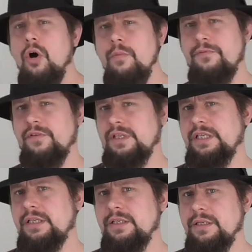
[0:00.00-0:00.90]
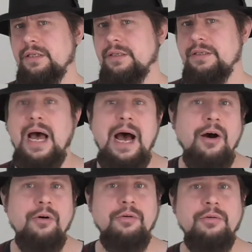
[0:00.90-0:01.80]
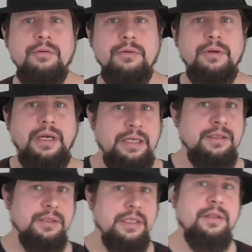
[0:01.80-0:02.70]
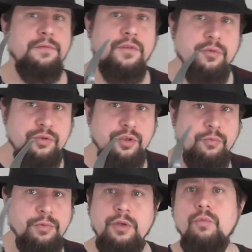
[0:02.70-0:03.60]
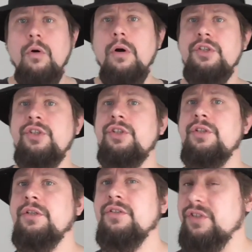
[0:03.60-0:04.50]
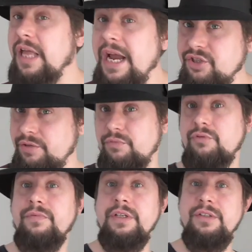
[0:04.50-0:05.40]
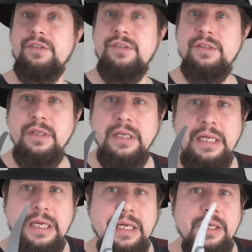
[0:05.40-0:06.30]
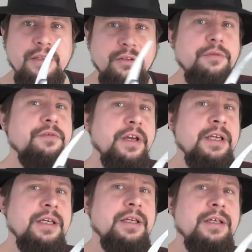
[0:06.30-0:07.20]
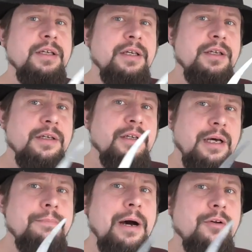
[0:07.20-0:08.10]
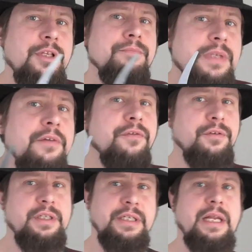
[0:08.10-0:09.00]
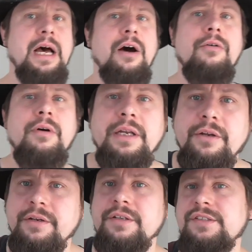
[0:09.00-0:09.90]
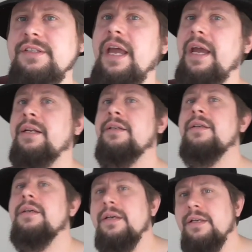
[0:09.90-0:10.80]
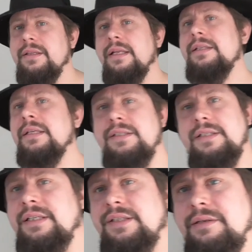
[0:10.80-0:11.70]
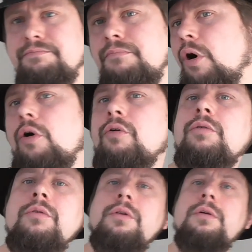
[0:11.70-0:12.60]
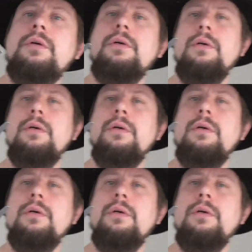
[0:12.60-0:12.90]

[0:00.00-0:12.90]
Hopefully now and in the future when you watch slasher movies, you think about them differently now and understand that this is a moral